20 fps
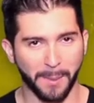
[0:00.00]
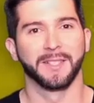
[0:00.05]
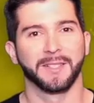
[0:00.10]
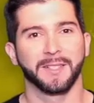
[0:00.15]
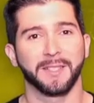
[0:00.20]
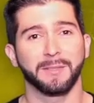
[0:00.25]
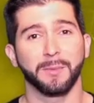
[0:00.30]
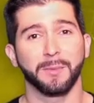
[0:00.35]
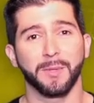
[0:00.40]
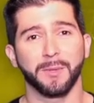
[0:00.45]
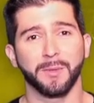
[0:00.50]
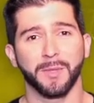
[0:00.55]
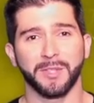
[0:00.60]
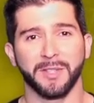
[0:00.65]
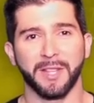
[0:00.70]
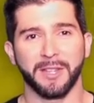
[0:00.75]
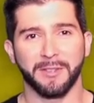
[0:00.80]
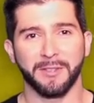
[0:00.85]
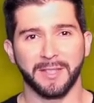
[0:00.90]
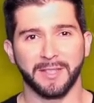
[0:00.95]
This movie was
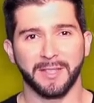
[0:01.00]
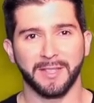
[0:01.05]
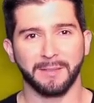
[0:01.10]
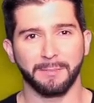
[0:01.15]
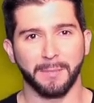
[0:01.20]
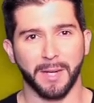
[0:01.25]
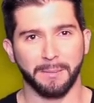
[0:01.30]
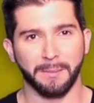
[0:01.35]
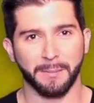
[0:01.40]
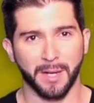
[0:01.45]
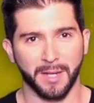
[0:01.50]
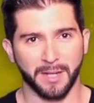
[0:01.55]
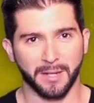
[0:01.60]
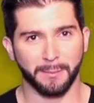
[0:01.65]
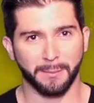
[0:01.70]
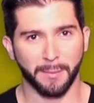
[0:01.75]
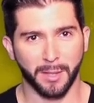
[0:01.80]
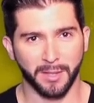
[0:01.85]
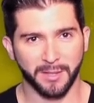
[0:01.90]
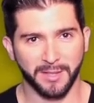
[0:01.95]
directed by
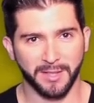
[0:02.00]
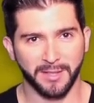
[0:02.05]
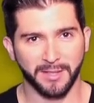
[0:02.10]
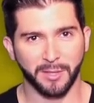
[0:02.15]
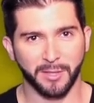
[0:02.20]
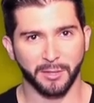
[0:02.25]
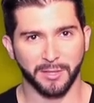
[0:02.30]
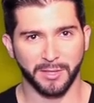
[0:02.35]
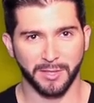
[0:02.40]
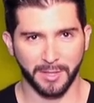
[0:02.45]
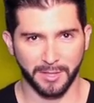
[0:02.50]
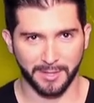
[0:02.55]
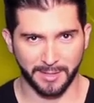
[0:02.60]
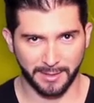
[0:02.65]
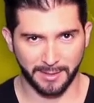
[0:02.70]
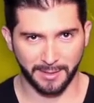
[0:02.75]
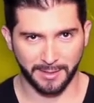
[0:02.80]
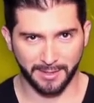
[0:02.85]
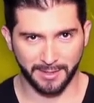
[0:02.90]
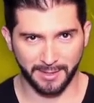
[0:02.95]
Martin Scorsese.